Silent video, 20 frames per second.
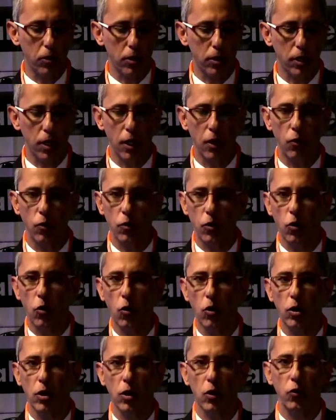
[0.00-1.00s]
tear. We all
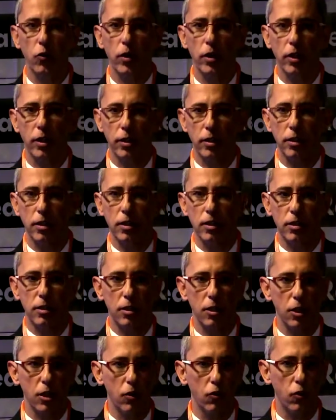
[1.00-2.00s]
agree that it's
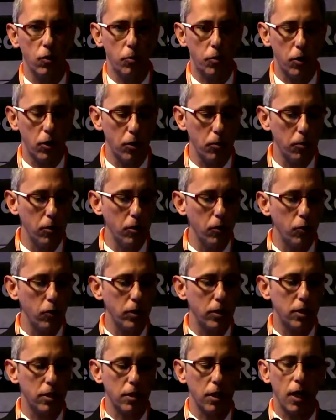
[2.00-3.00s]
irreparable, and we
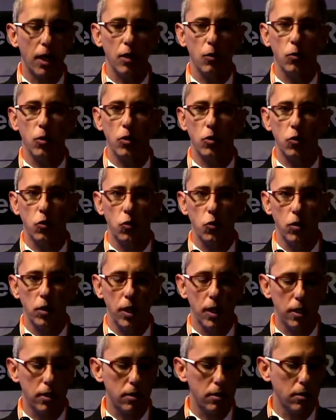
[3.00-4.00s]
decide what to do
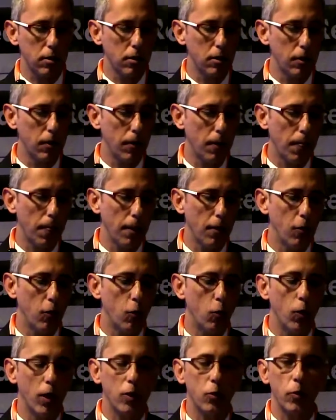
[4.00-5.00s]
next.
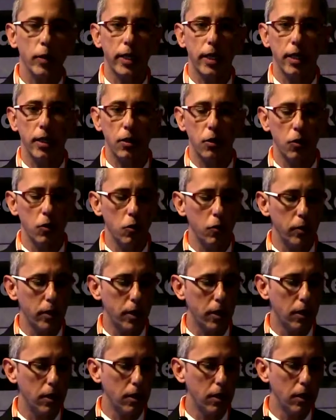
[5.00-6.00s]
What we can do, we
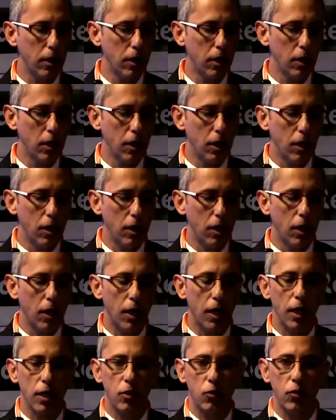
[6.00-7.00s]
can
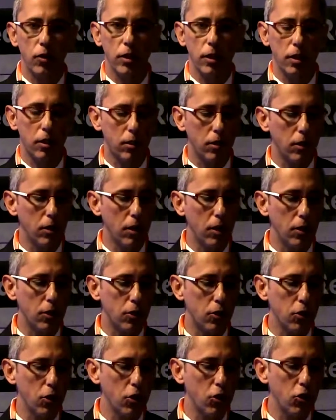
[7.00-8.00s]
treat it
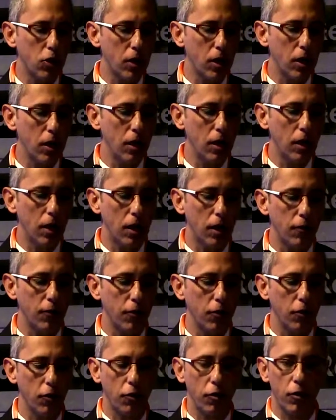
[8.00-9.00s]
non-surgically, like
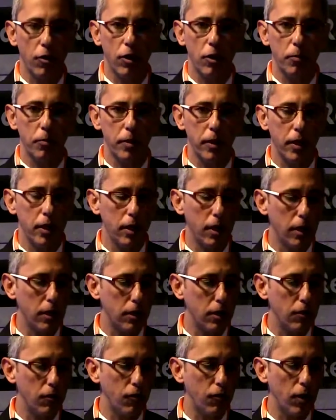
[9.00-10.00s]
physiotherapy,
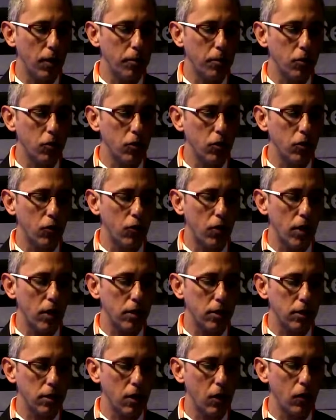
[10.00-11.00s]
anti-inflammatory drugs,
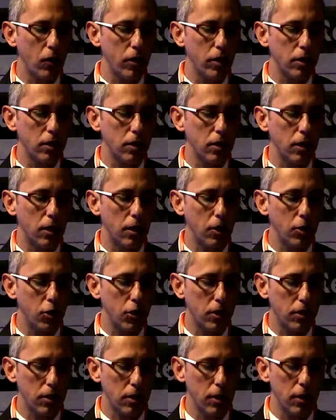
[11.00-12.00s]
steroids,
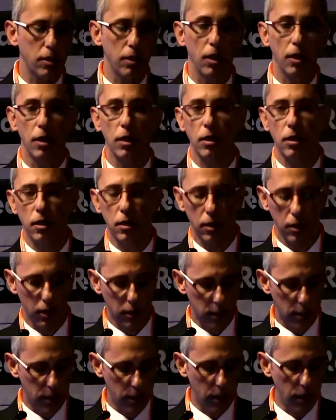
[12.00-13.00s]
analgesics, and
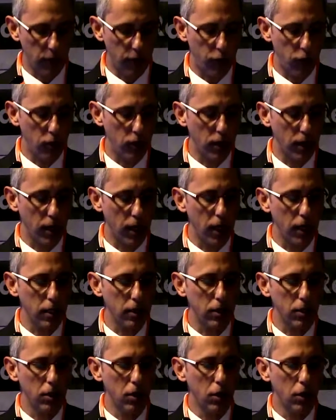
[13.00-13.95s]
skillful neglect.